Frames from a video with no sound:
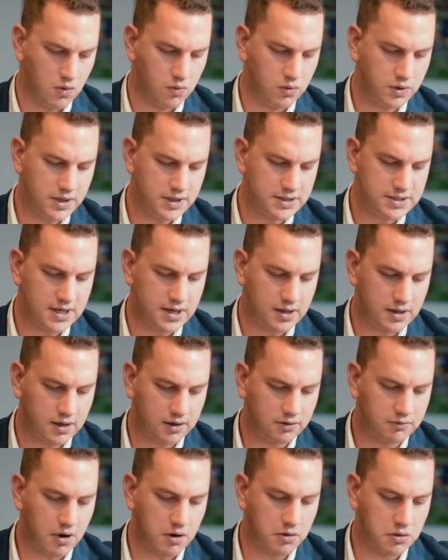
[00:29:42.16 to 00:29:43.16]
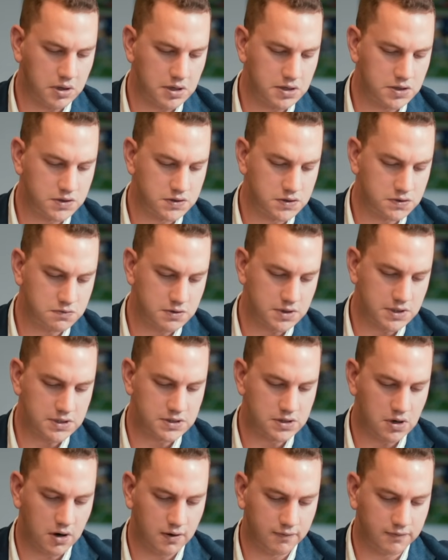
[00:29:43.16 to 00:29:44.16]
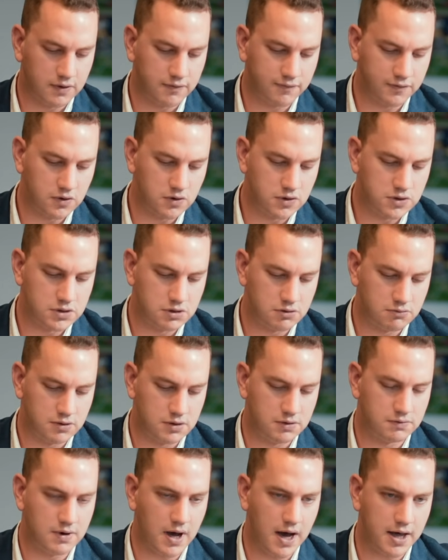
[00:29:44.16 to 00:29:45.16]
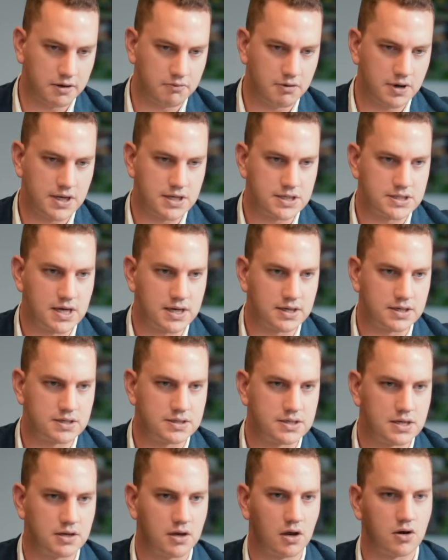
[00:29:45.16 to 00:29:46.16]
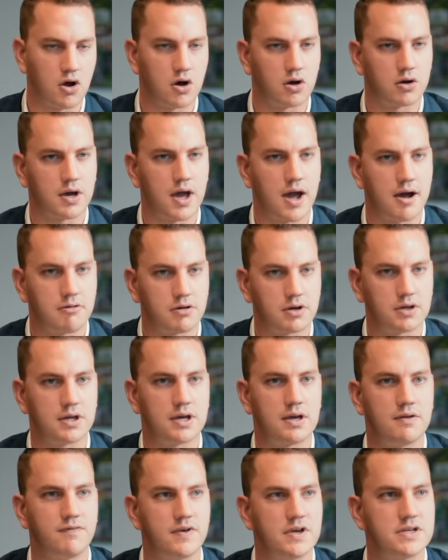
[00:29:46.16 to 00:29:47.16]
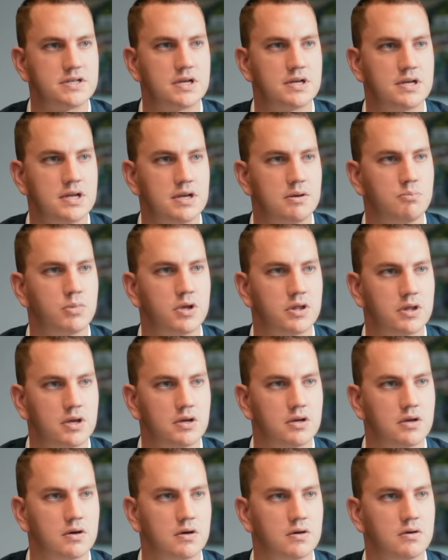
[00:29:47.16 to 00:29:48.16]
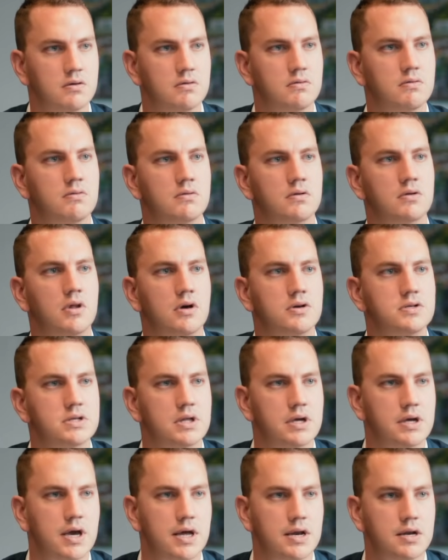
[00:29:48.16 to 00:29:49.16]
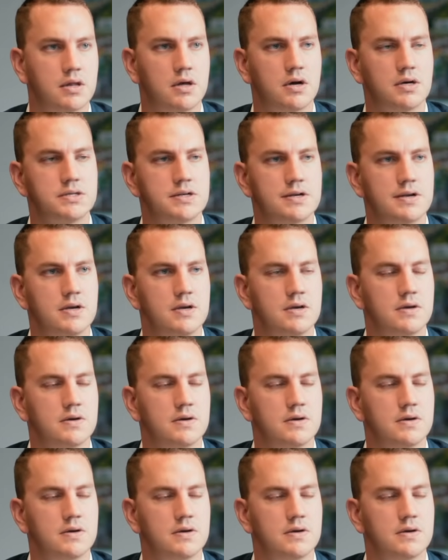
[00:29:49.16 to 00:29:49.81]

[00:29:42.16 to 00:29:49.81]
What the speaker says: What do you see are the growth industries of the future, and are there any sectors that you're not currently invested in but that you're closely analysing?